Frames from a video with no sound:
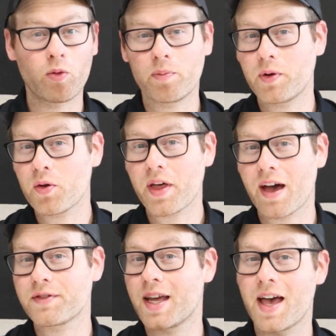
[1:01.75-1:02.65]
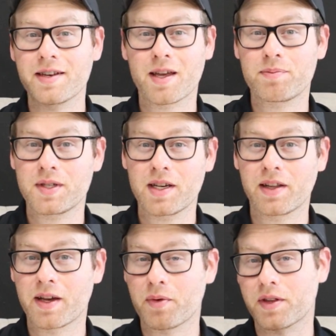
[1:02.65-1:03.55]
will both have to end up
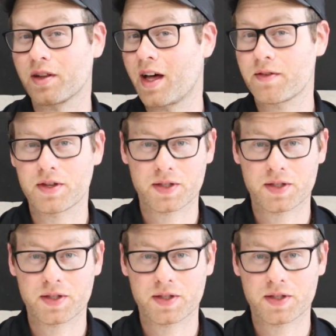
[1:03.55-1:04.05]
dealing with a lot of